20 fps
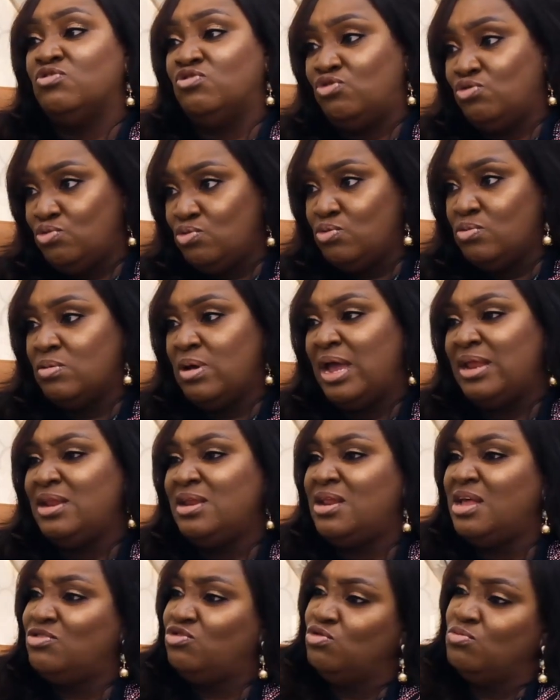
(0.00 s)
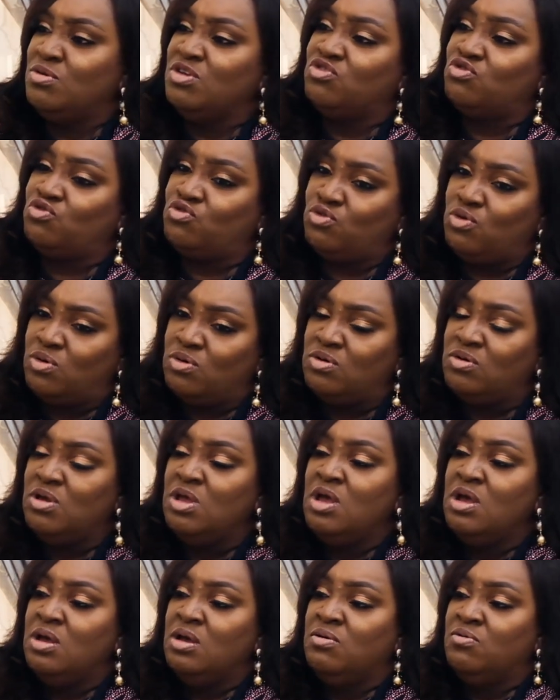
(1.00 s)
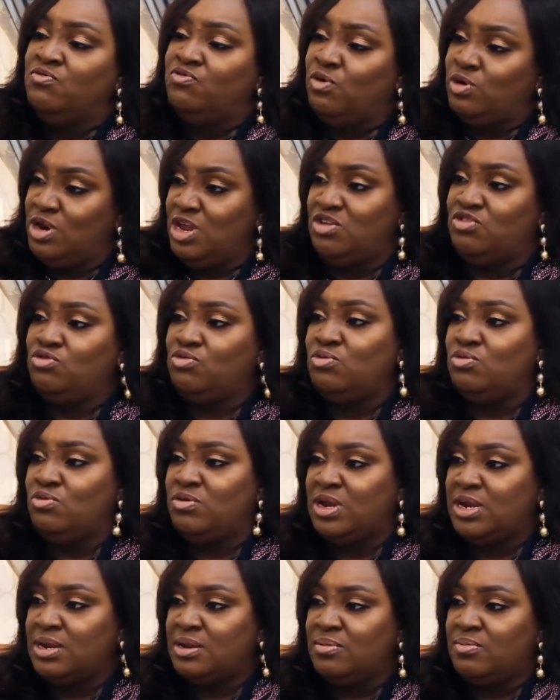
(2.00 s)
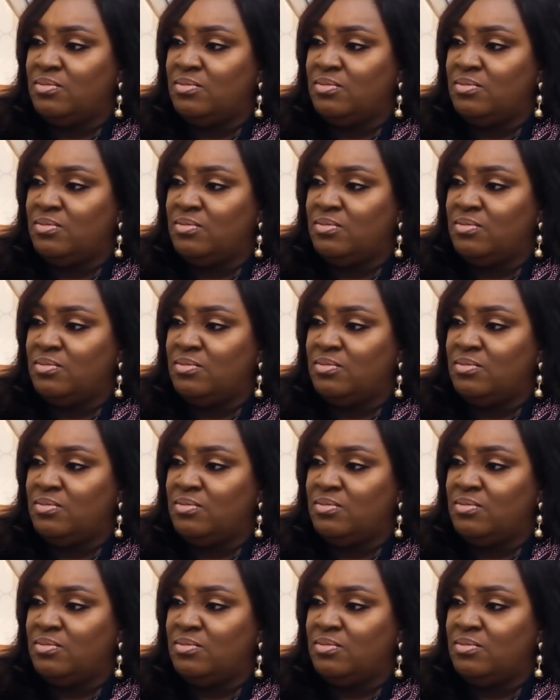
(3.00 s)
too. Mm. I needed to be strong for the children.